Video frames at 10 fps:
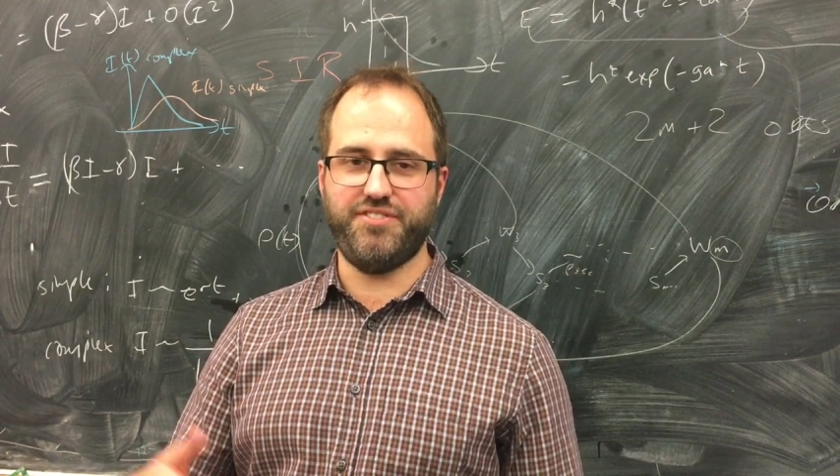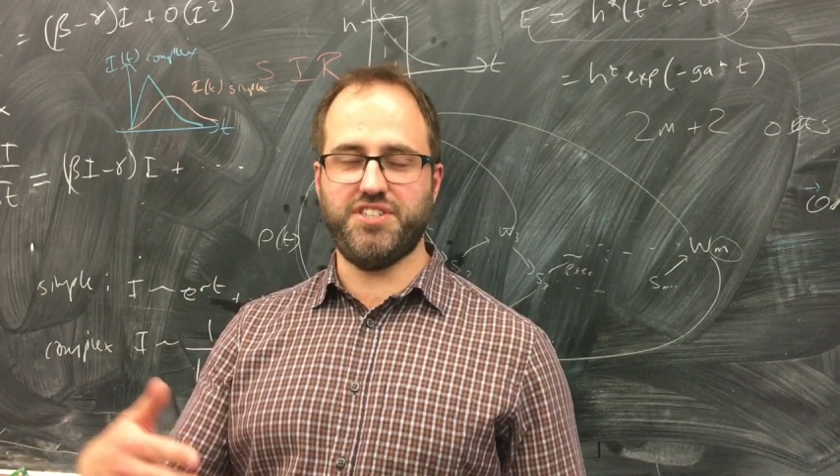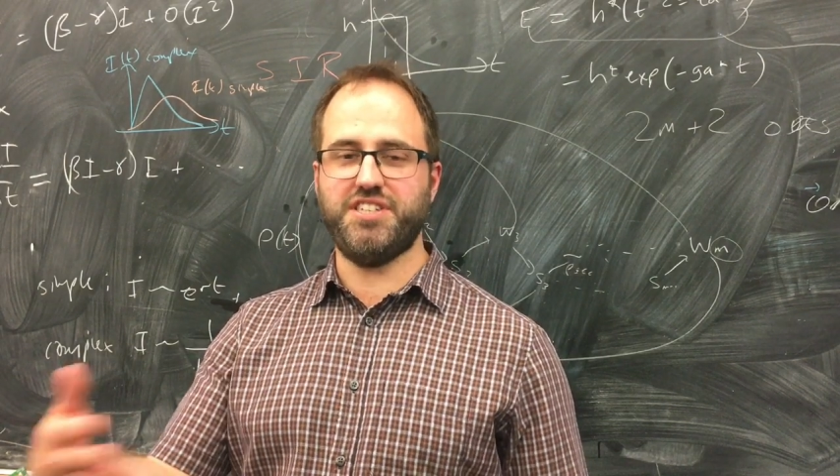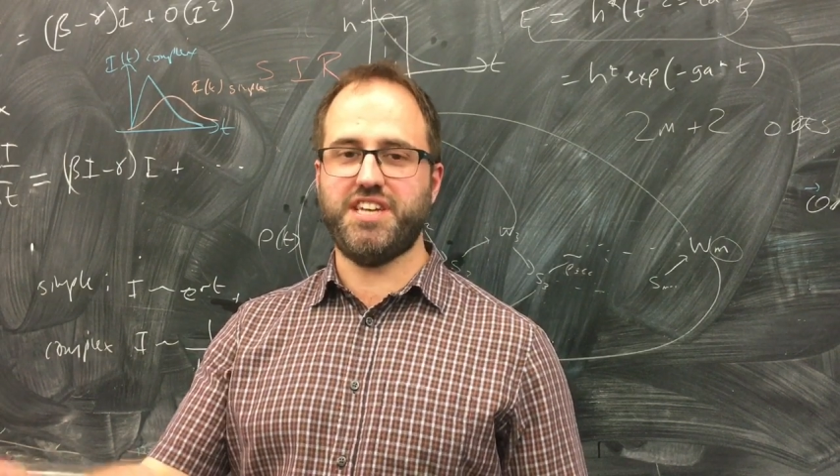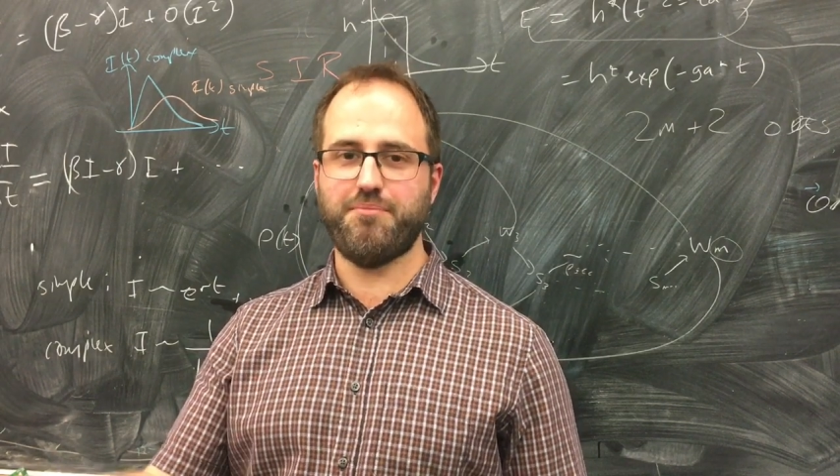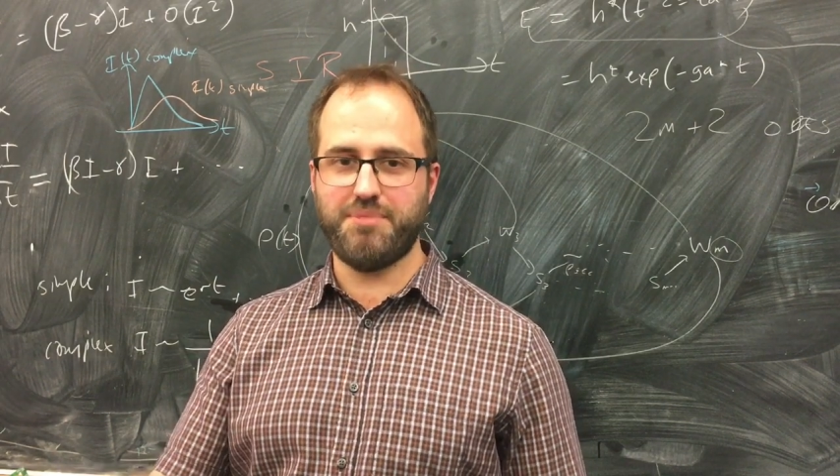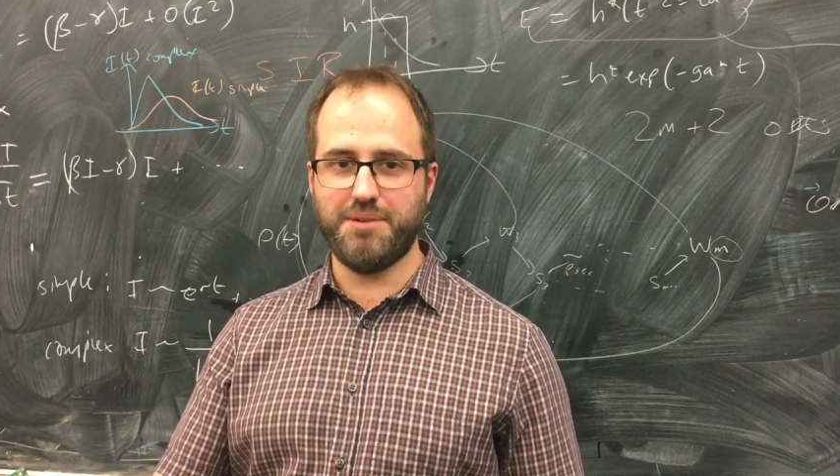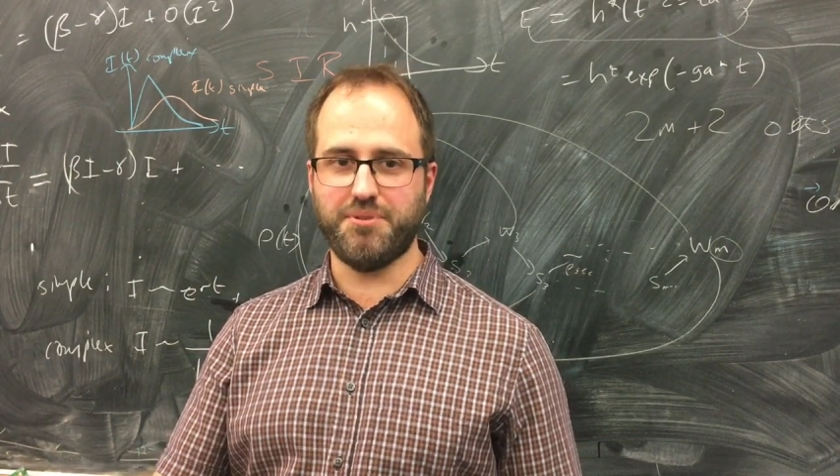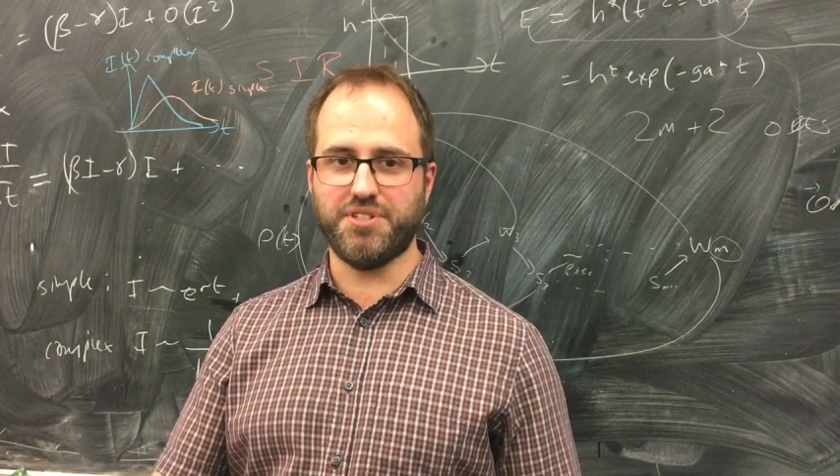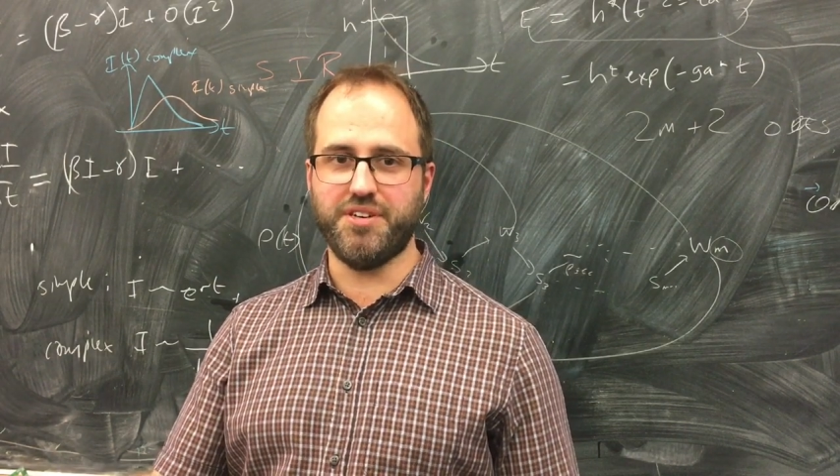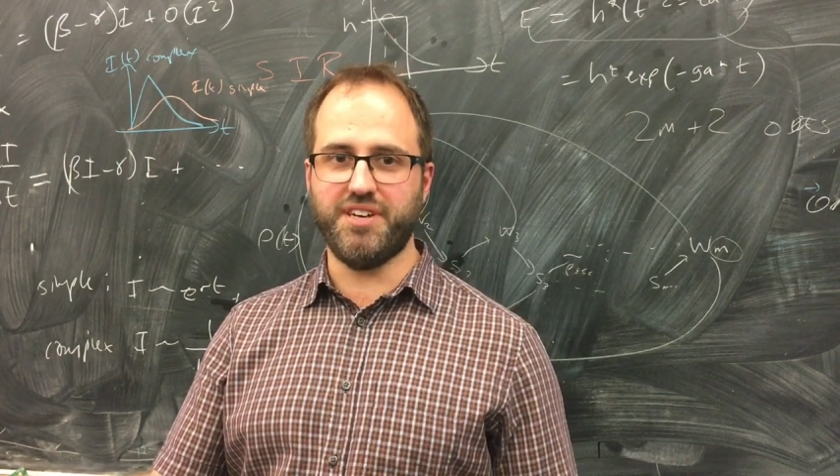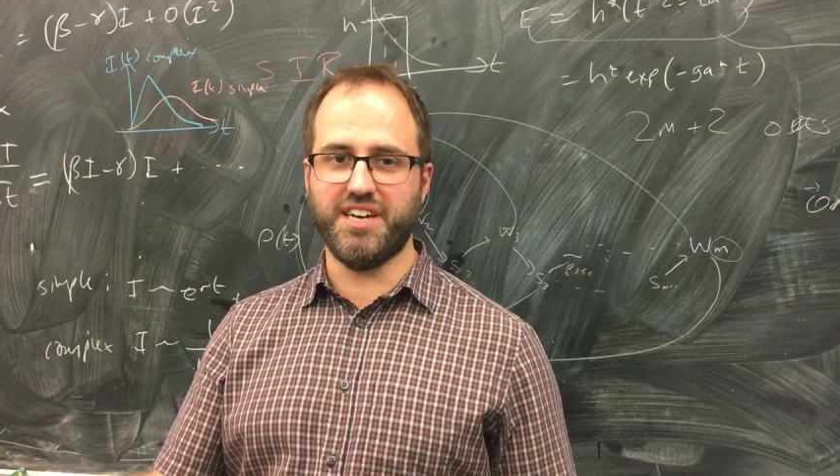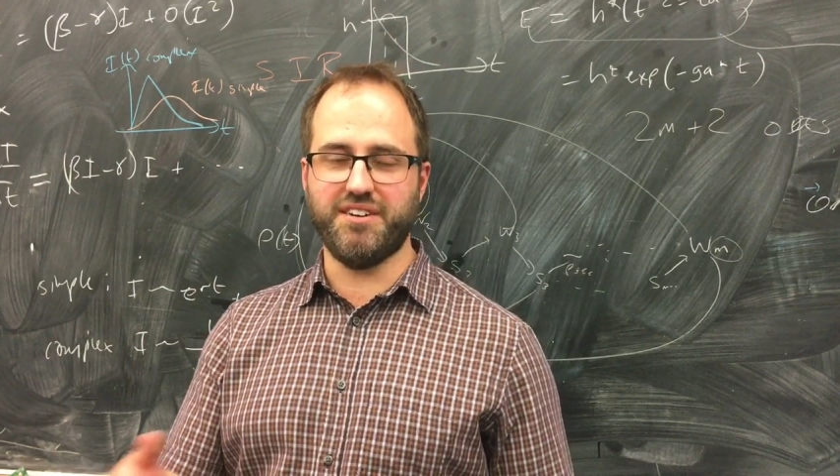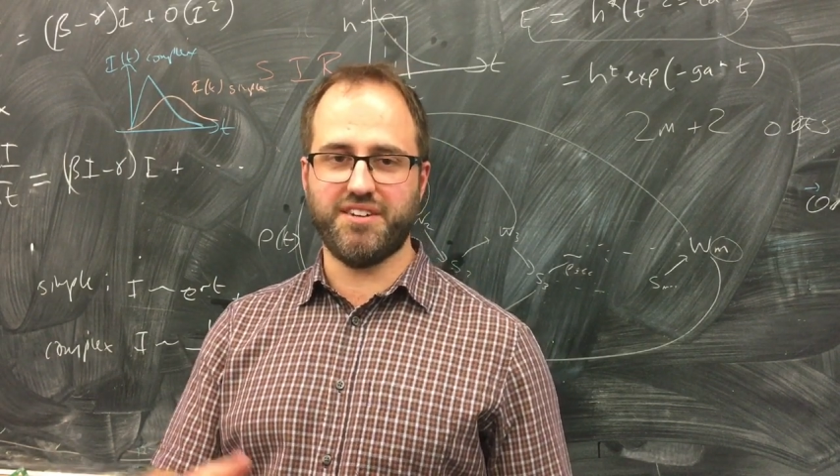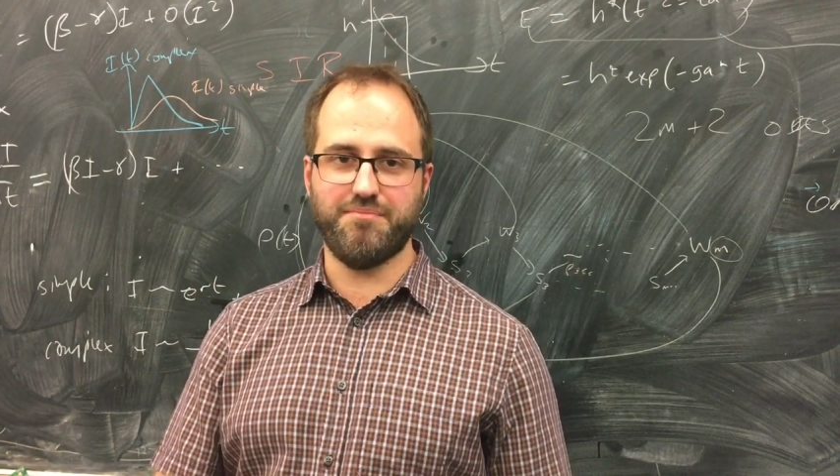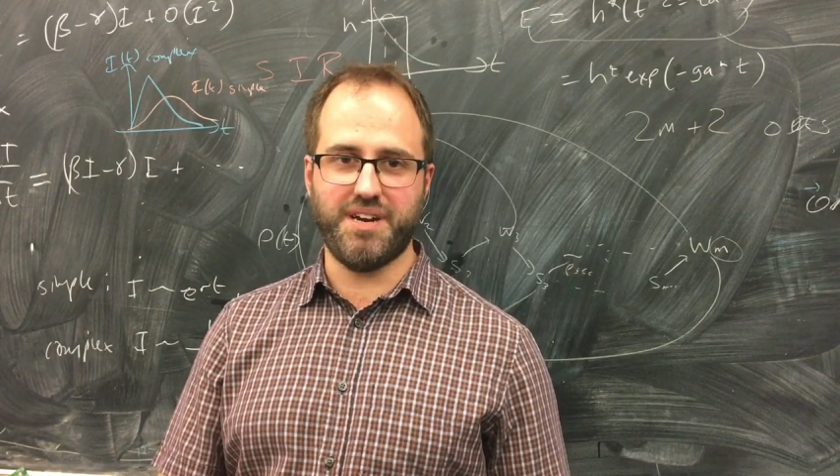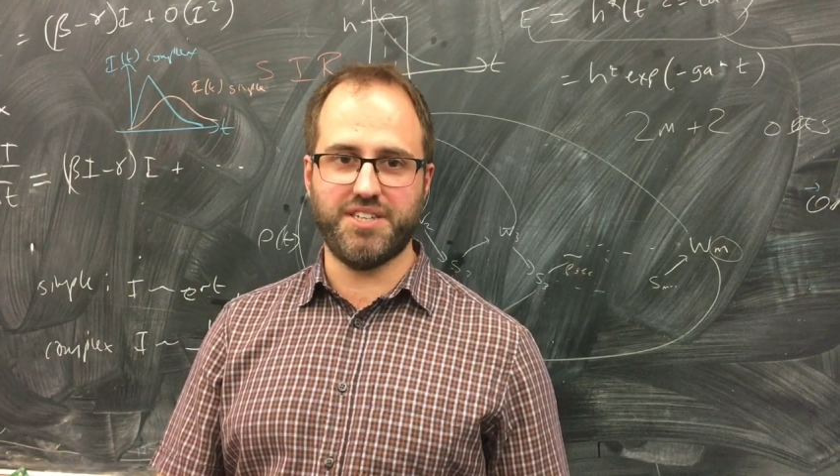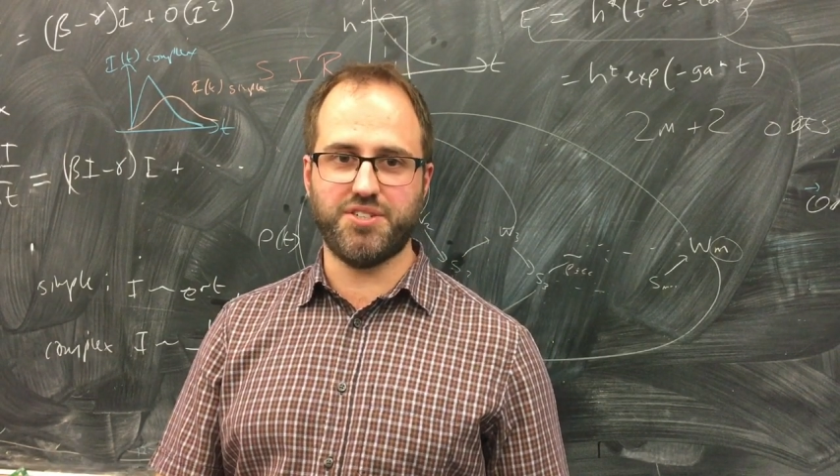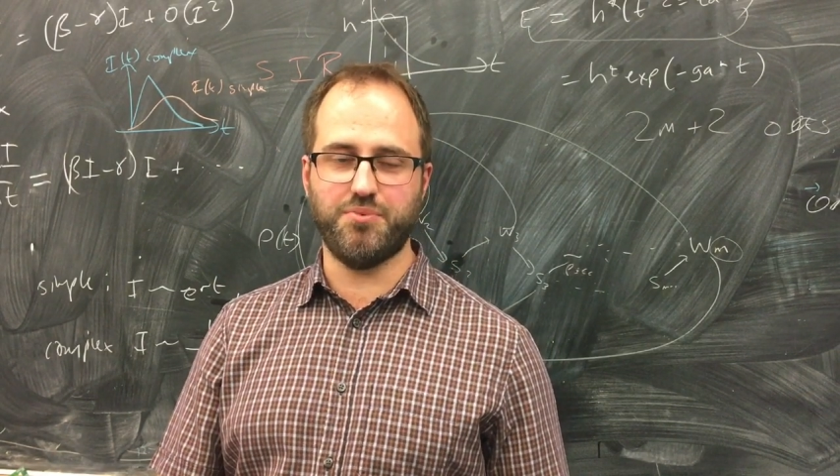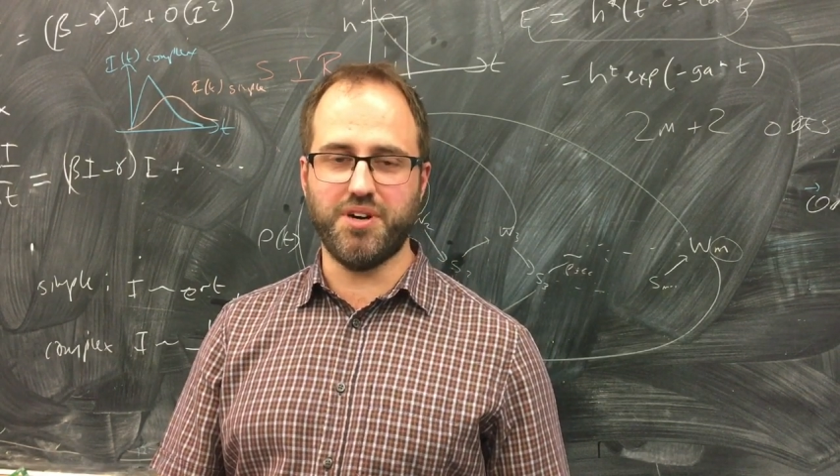if you see 10 people doing it
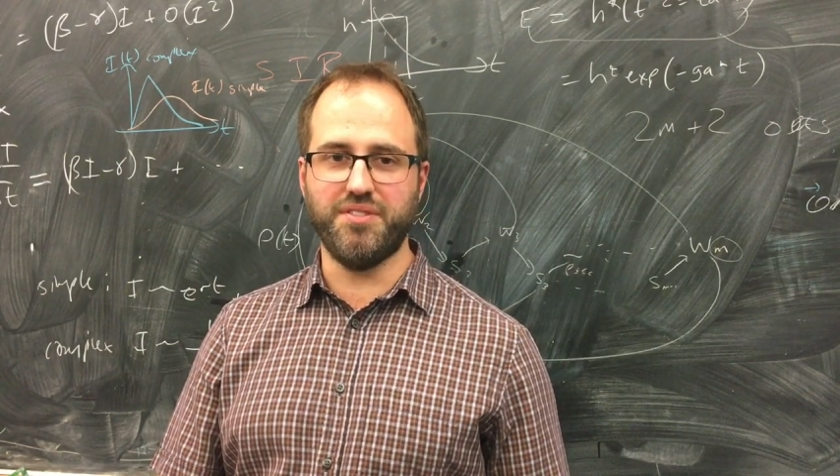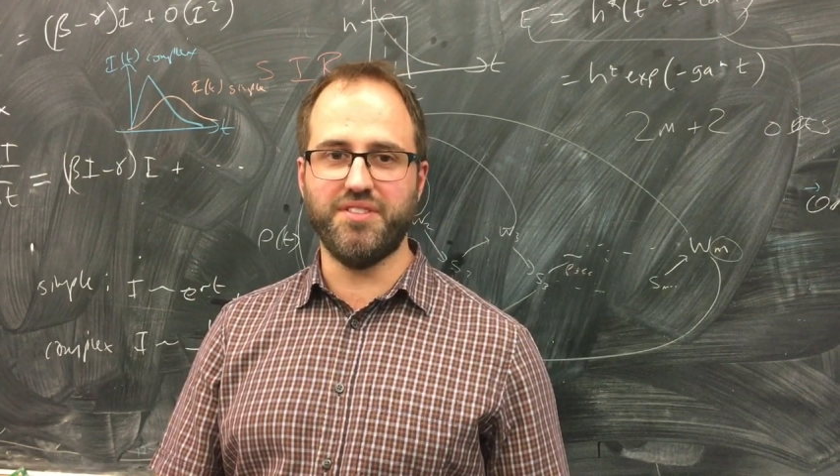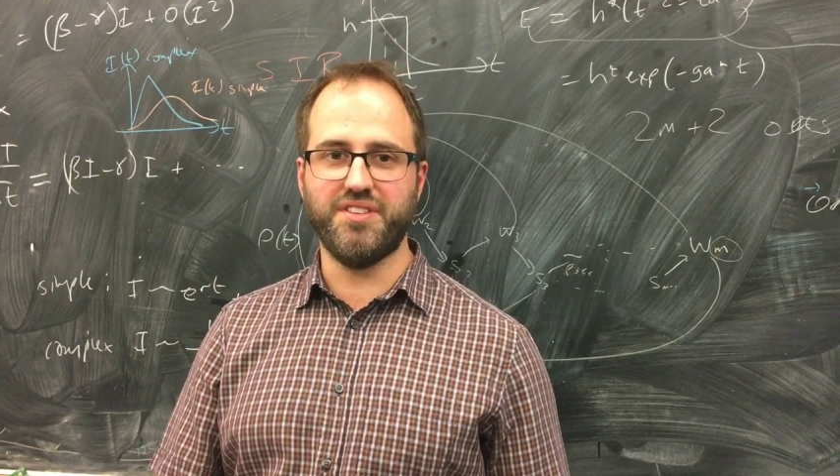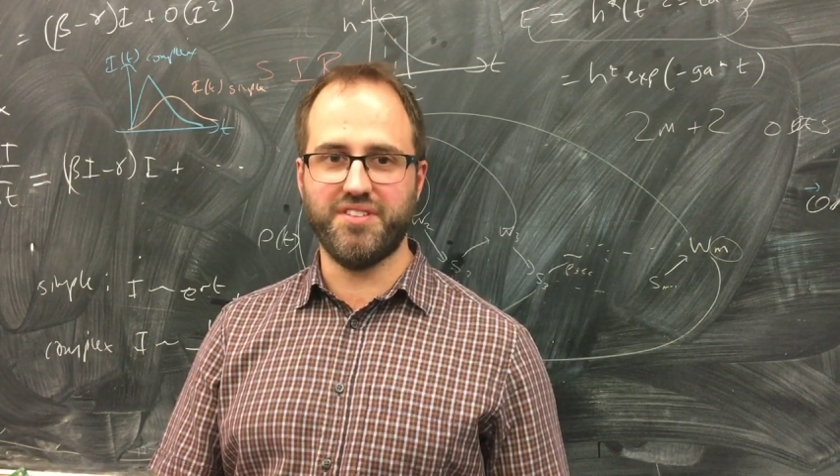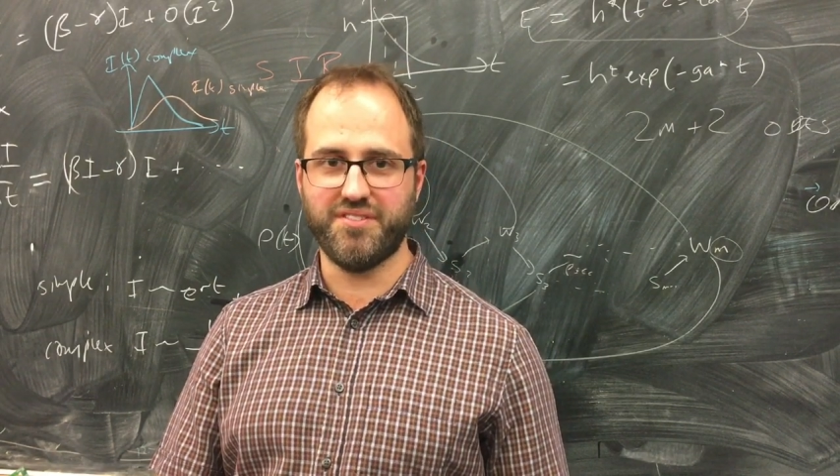compared to one.